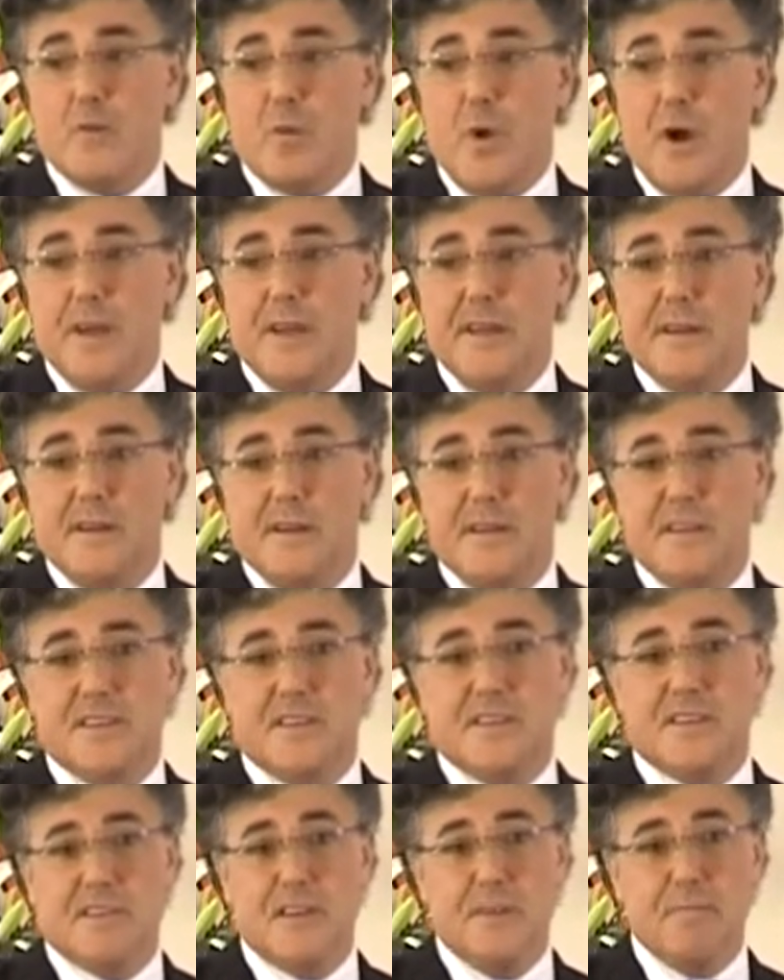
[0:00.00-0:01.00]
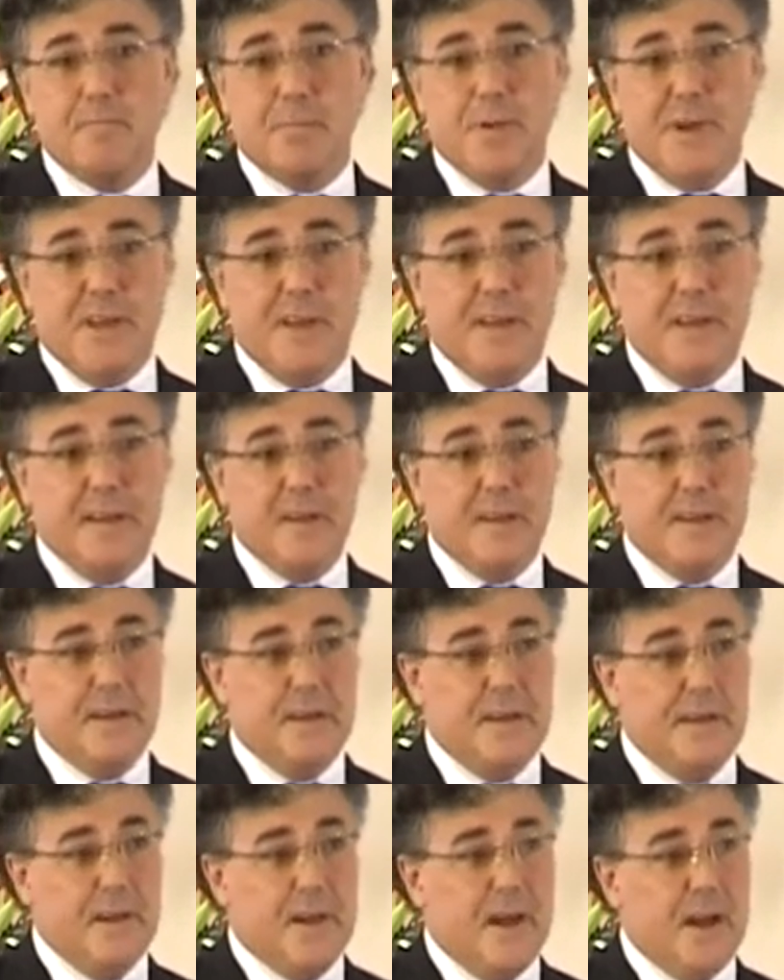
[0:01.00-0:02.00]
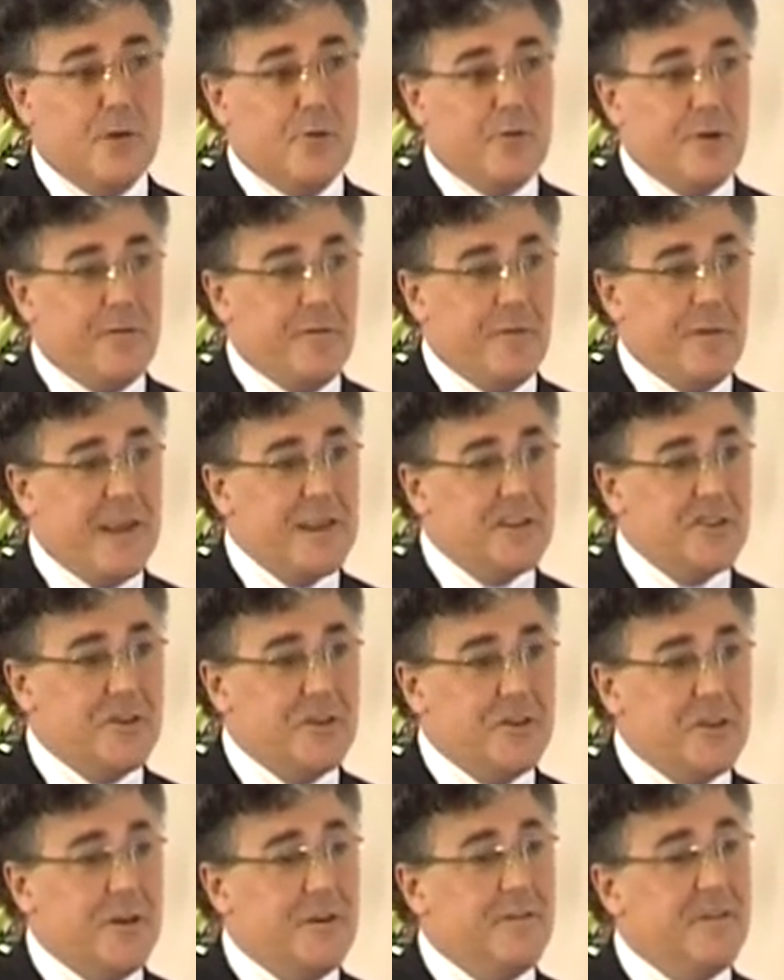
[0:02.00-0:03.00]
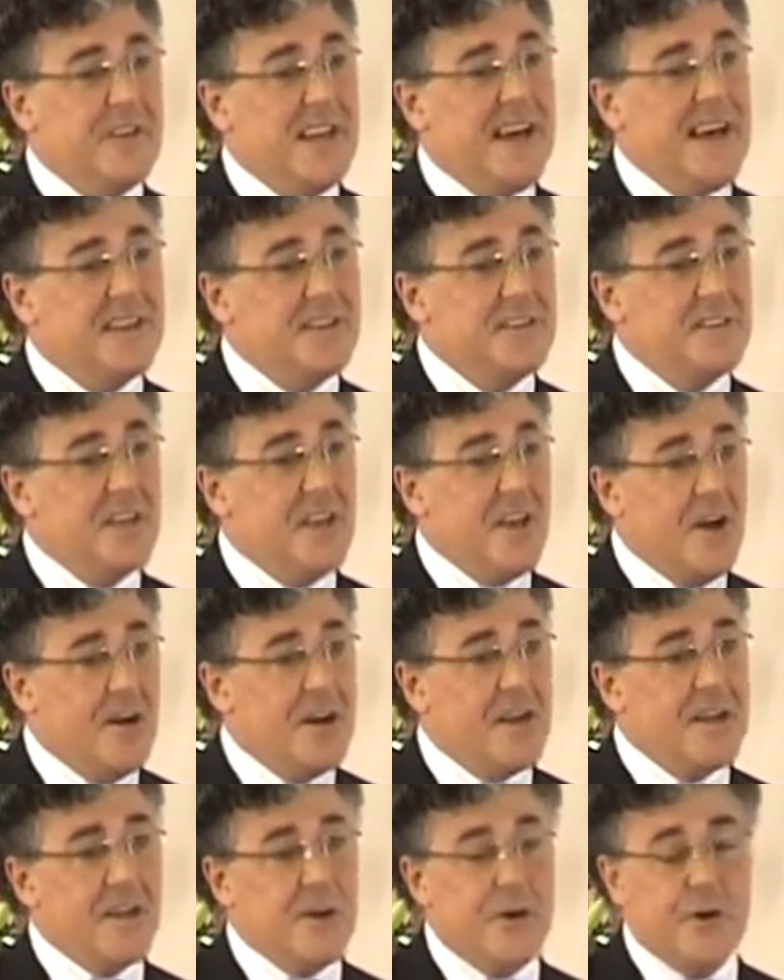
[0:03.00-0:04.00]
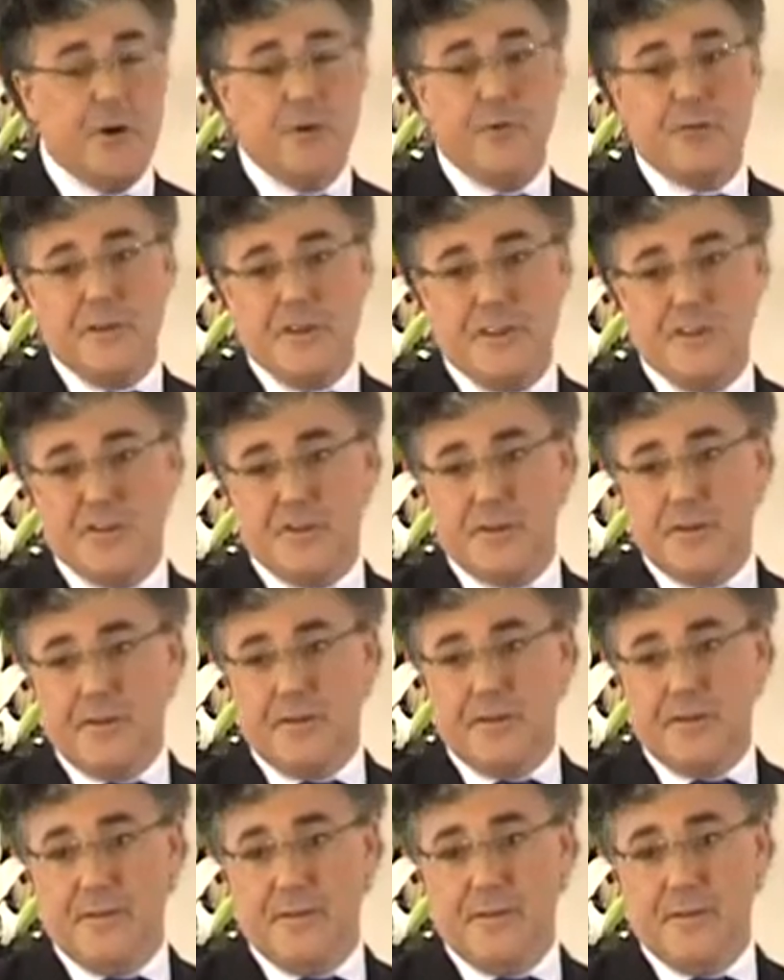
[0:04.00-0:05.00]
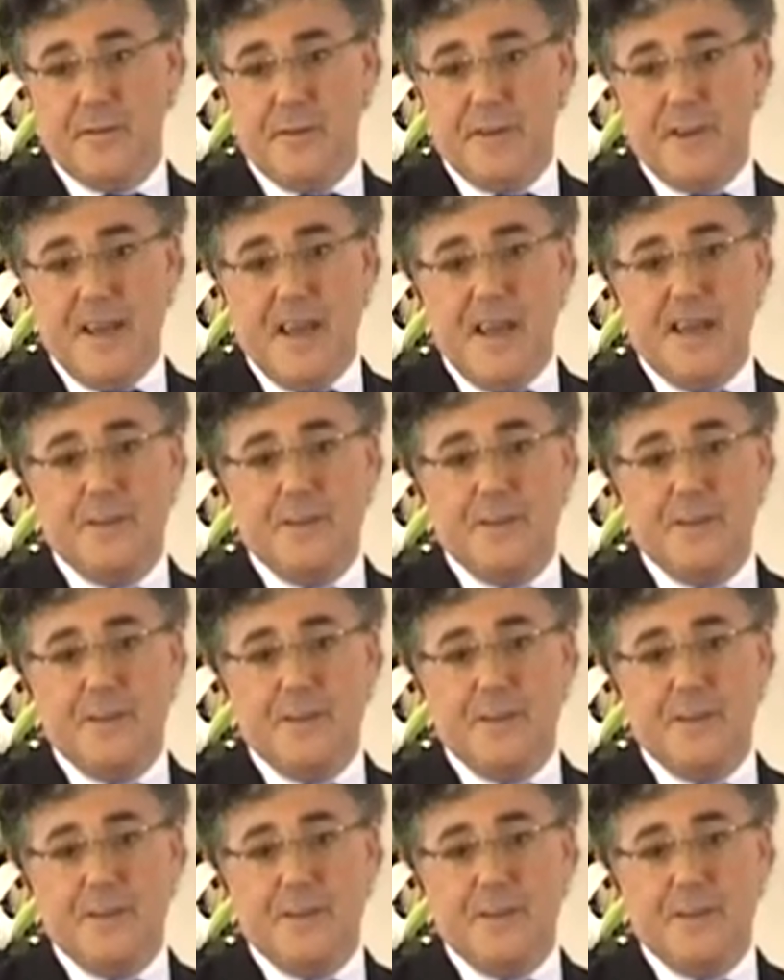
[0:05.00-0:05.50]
weight is simply a reflection of an underlying health issue. And